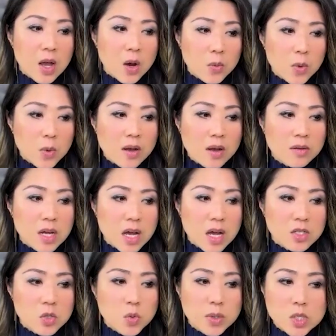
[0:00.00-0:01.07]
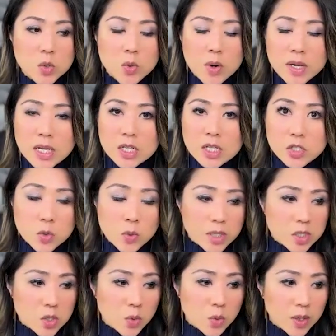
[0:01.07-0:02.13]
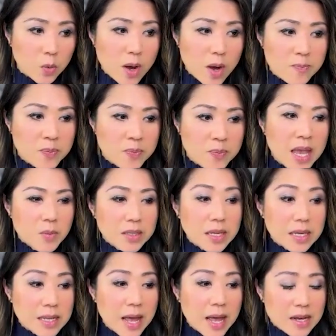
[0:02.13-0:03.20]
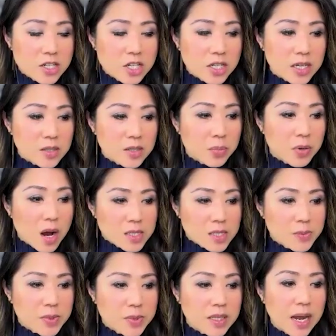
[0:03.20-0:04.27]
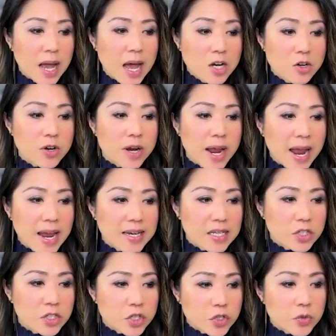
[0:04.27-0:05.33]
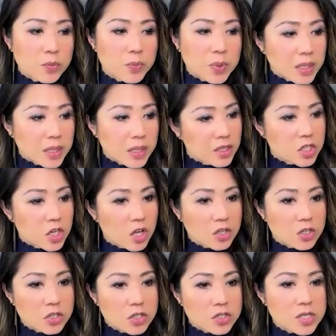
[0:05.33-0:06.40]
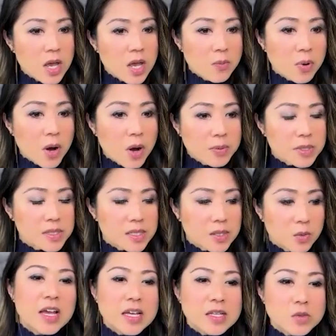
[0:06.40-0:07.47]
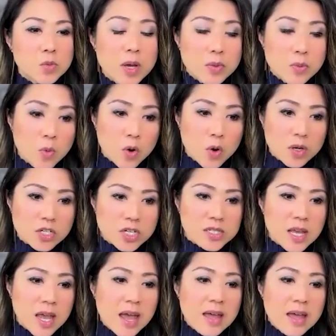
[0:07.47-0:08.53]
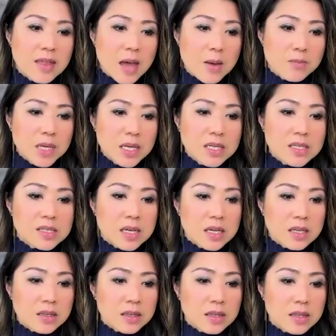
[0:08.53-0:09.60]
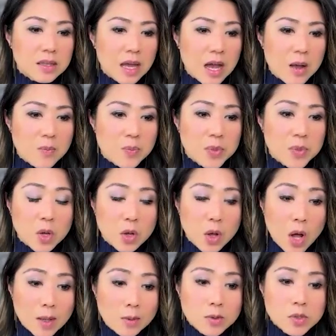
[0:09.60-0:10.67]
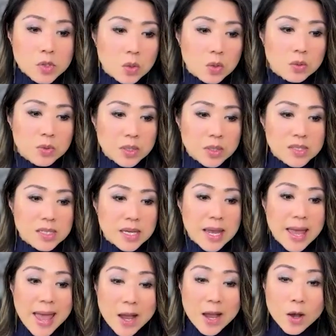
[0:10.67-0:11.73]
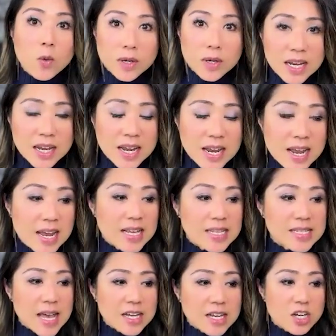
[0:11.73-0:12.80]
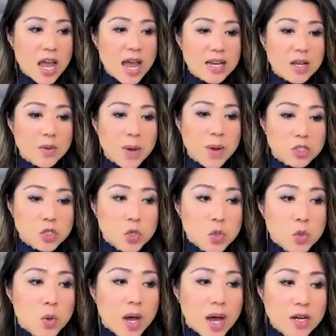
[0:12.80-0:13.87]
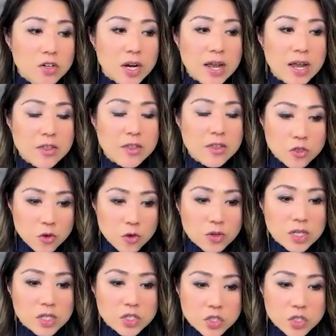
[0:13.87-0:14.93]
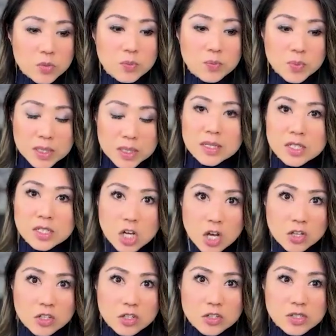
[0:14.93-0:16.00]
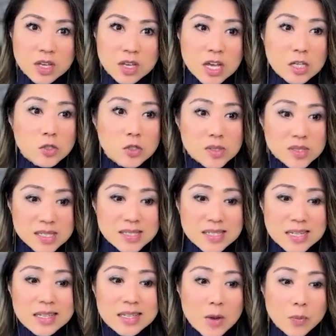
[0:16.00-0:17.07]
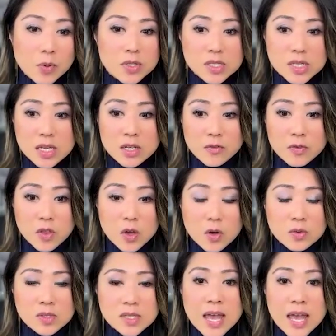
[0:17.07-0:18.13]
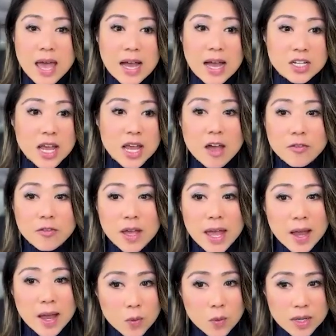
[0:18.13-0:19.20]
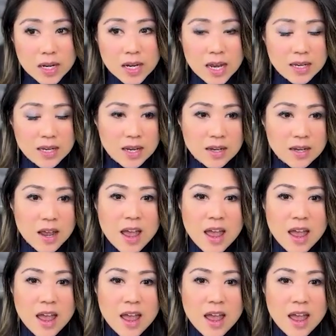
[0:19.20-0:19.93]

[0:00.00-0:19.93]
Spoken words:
around 2020 to 2021. And actually approximately $182 billion properties is with mortgages. That means in the household real estate equity is actually at about $232 billion. So 69% of those actually have equity in it.